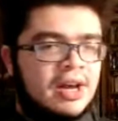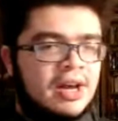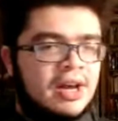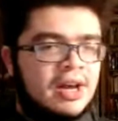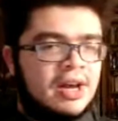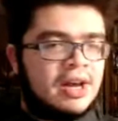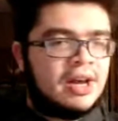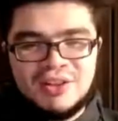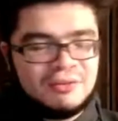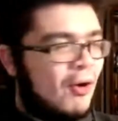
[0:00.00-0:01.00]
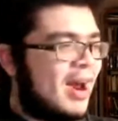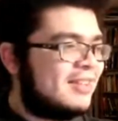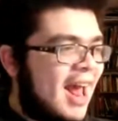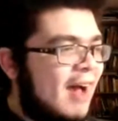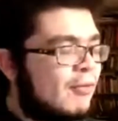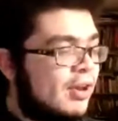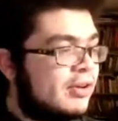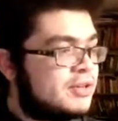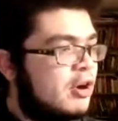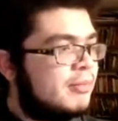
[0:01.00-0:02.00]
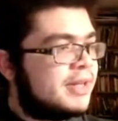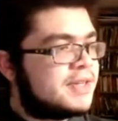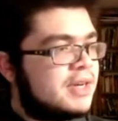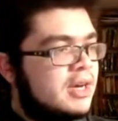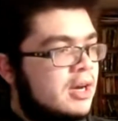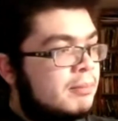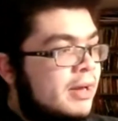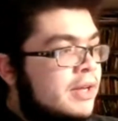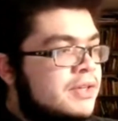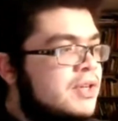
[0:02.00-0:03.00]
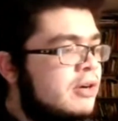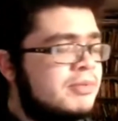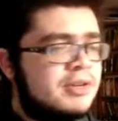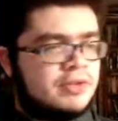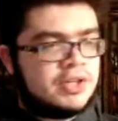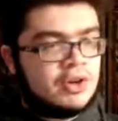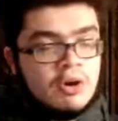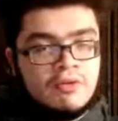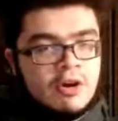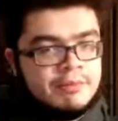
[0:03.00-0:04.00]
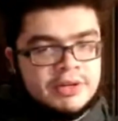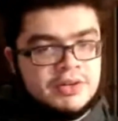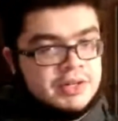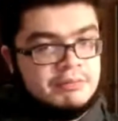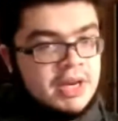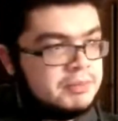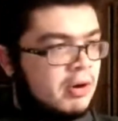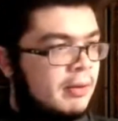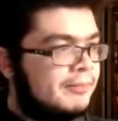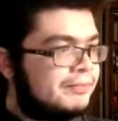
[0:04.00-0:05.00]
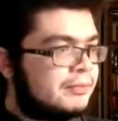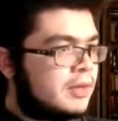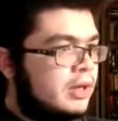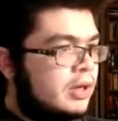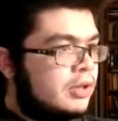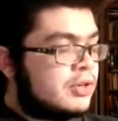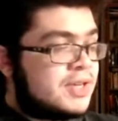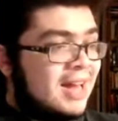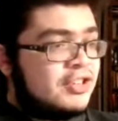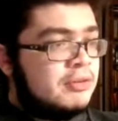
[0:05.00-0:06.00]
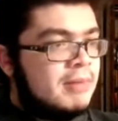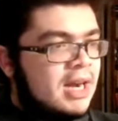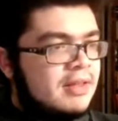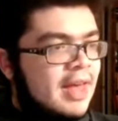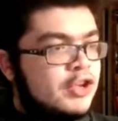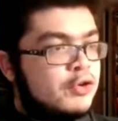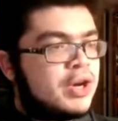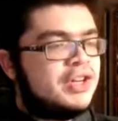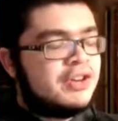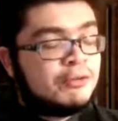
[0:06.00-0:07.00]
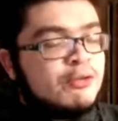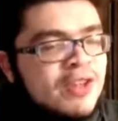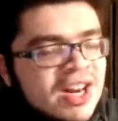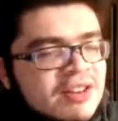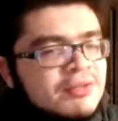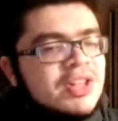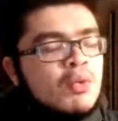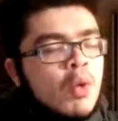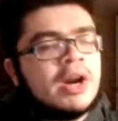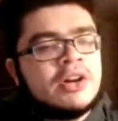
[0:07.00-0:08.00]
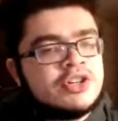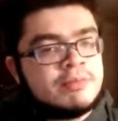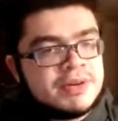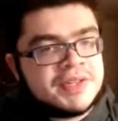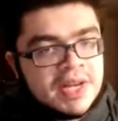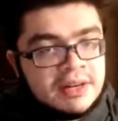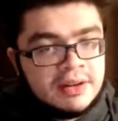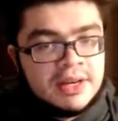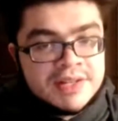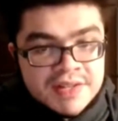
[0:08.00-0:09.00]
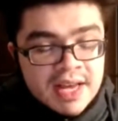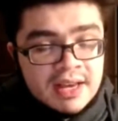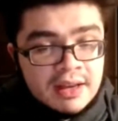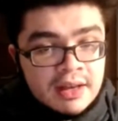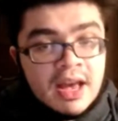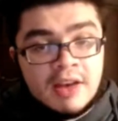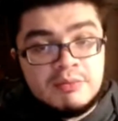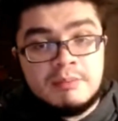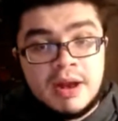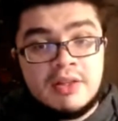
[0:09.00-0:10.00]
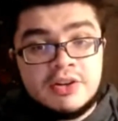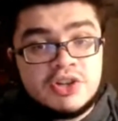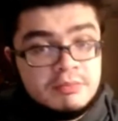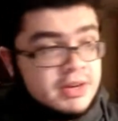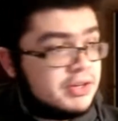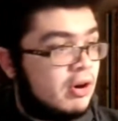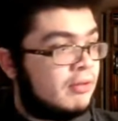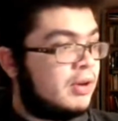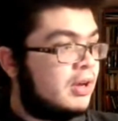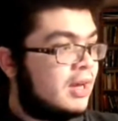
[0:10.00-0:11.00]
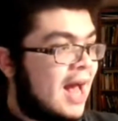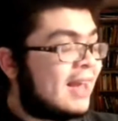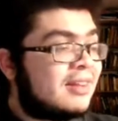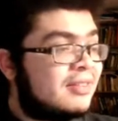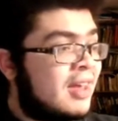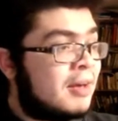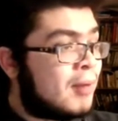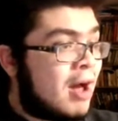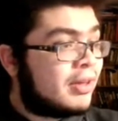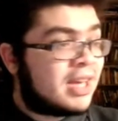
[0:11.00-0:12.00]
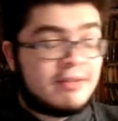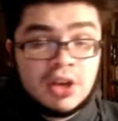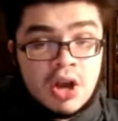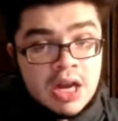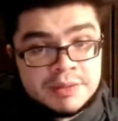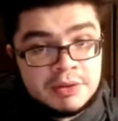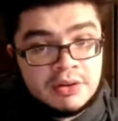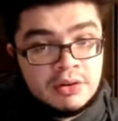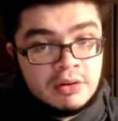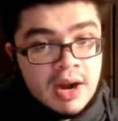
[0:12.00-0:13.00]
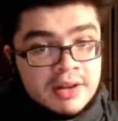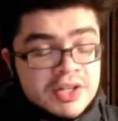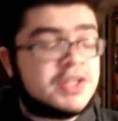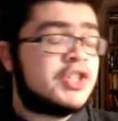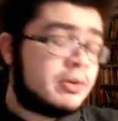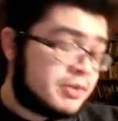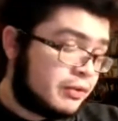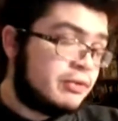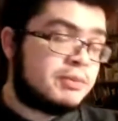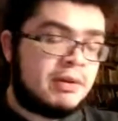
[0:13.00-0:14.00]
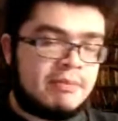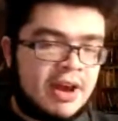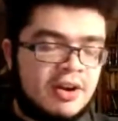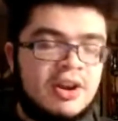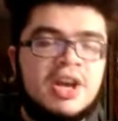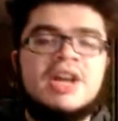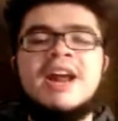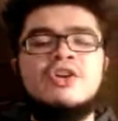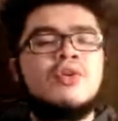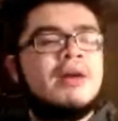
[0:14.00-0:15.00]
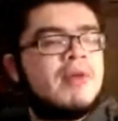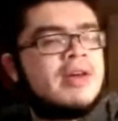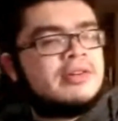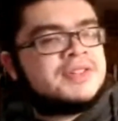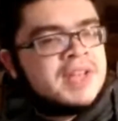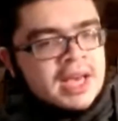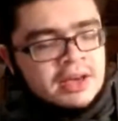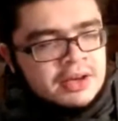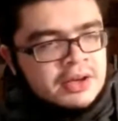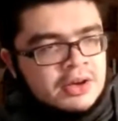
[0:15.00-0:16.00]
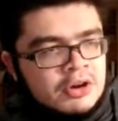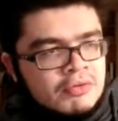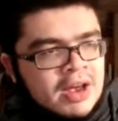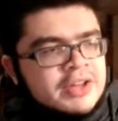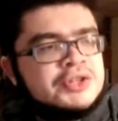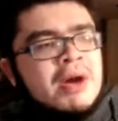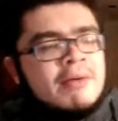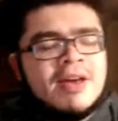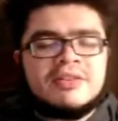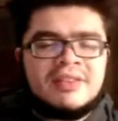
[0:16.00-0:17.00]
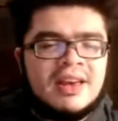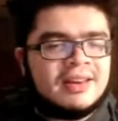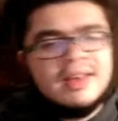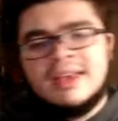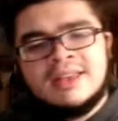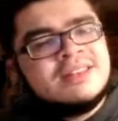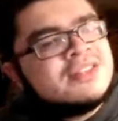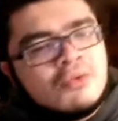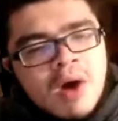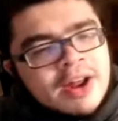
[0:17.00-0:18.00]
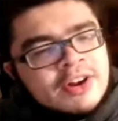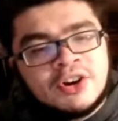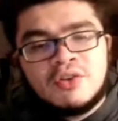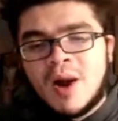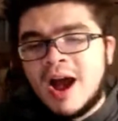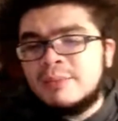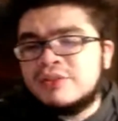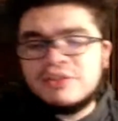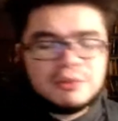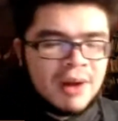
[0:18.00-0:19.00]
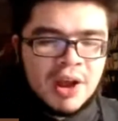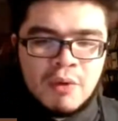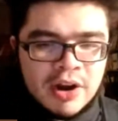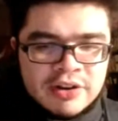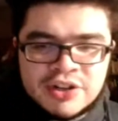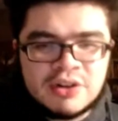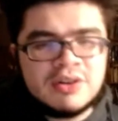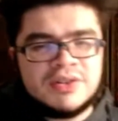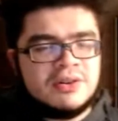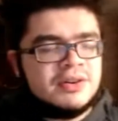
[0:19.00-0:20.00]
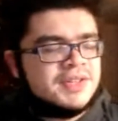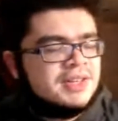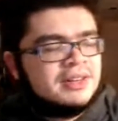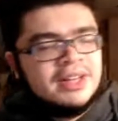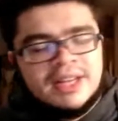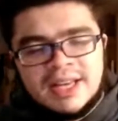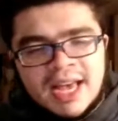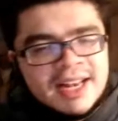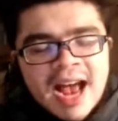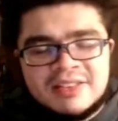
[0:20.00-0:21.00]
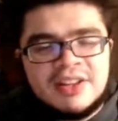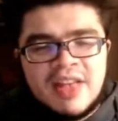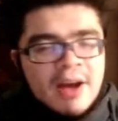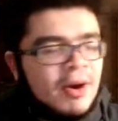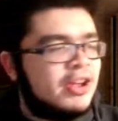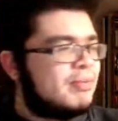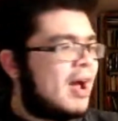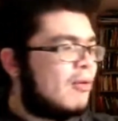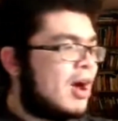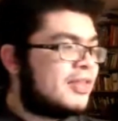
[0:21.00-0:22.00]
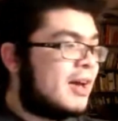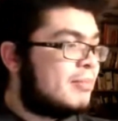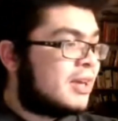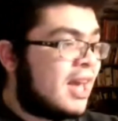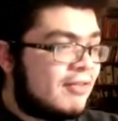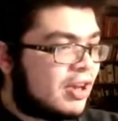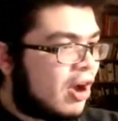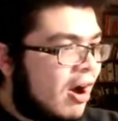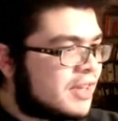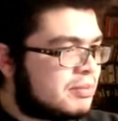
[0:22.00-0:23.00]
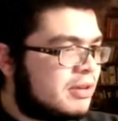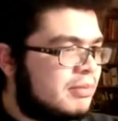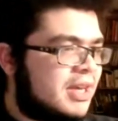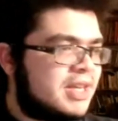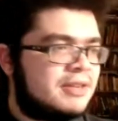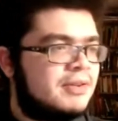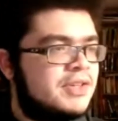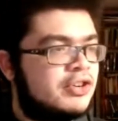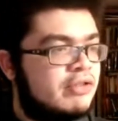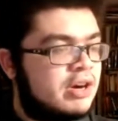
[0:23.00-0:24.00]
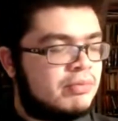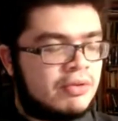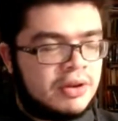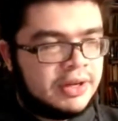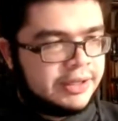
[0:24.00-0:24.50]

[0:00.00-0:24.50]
give up at least 3 runs or 4, right? He's going to have. But in terms of just overall pitchers in baseball, there's not too many that you could definitively 100% say have been better than Joe Musgrove. I could say probably Kevin Gausman, right? Just in terms of who's been better. Not who I'd rather take, right? Because who I'd rather take, you still want your DeGroms, you still probably want your Scherzers and guys like that, right? You probably want that. But Kevin Gausman, because of his incredible